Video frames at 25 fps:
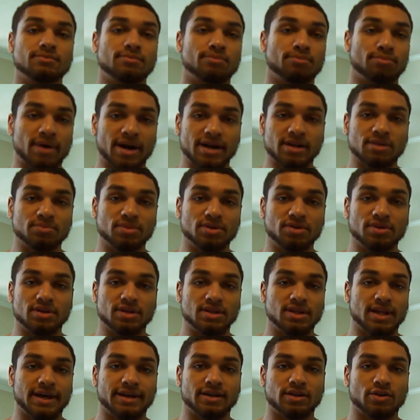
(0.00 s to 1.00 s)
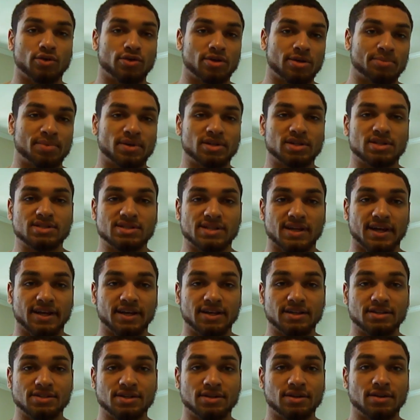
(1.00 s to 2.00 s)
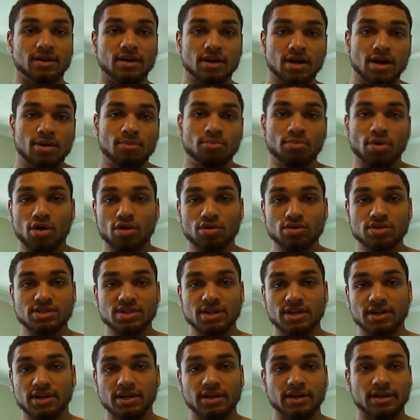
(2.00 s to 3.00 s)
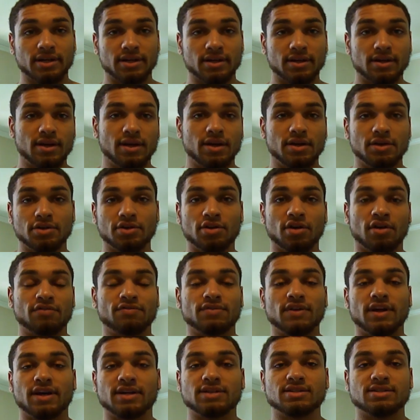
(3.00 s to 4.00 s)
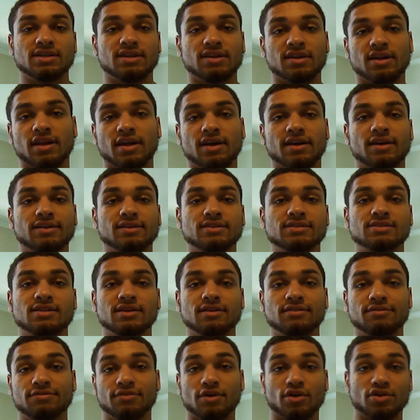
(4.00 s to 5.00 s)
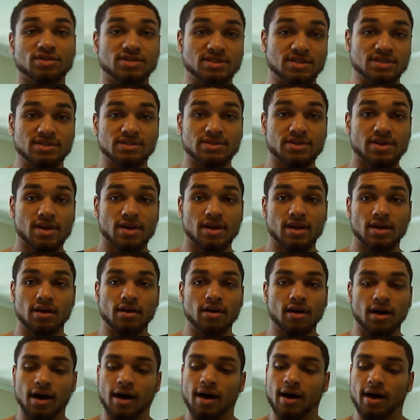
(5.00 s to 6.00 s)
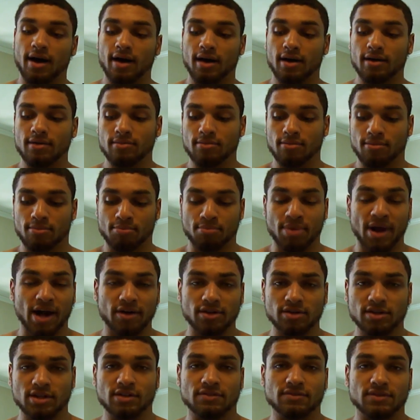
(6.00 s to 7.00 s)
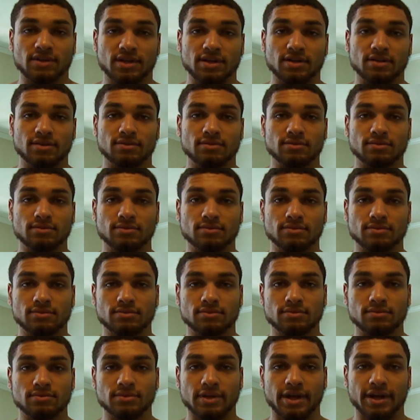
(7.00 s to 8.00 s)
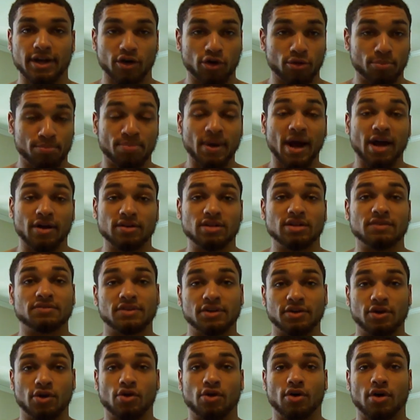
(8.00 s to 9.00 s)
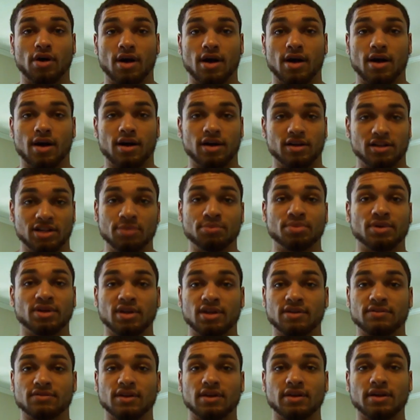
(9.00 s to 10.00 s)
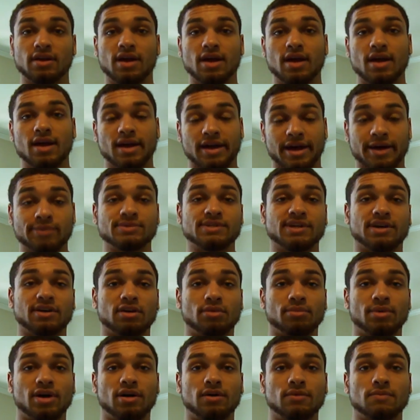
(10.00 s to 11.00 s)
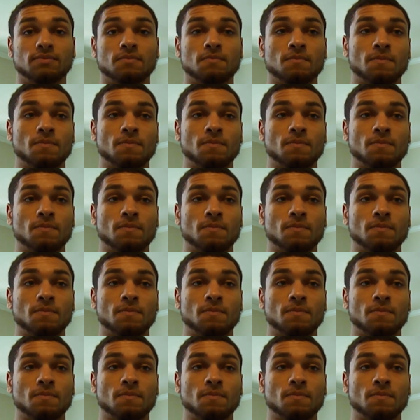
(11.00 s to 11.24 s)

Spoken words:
bodybuilding like going up on the stage and posing and, you know, flexing and all that kind of stuff versus powerlifting, or Olympic lifting. I'm talking about